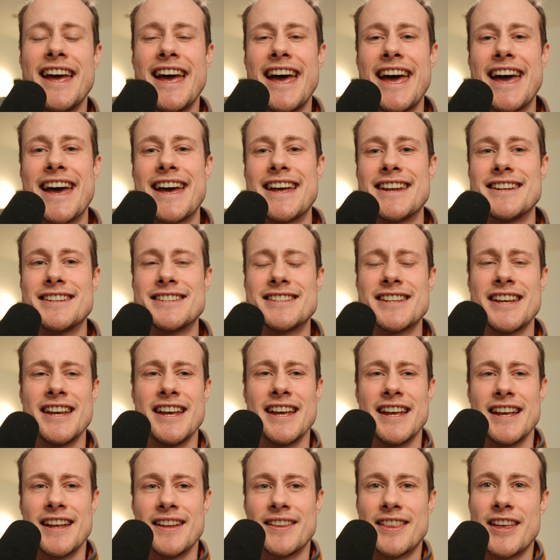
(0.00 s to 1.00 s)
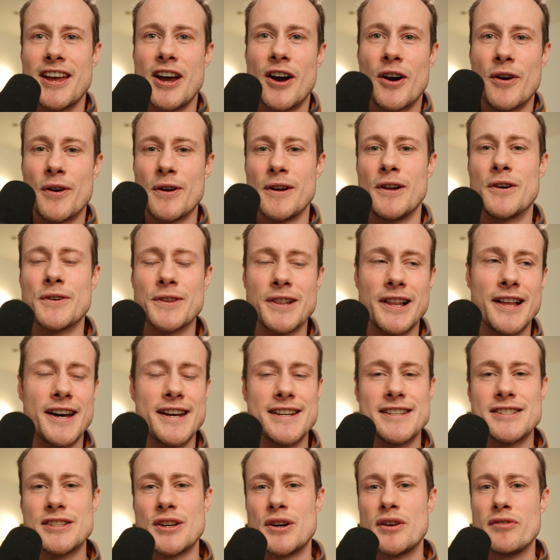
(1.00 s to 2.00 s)
And they are along the
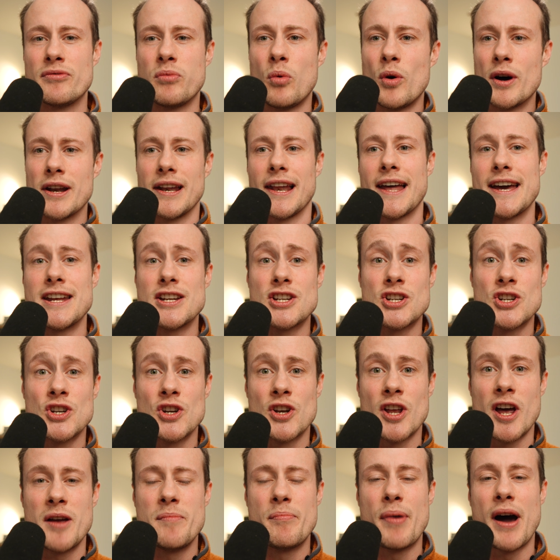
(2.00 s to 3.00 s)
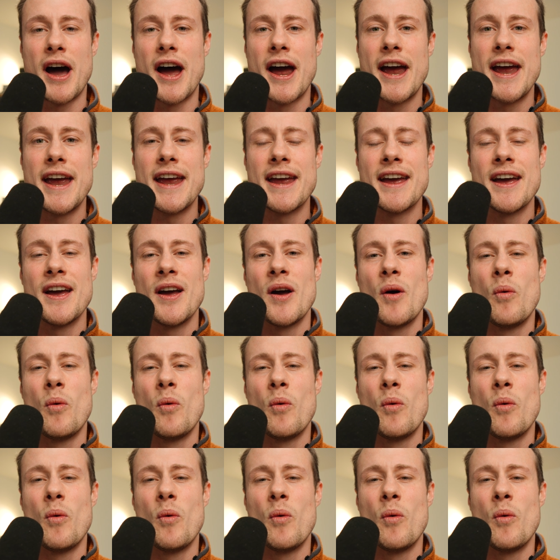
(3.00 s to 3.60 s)
lines of, what lights should I buy?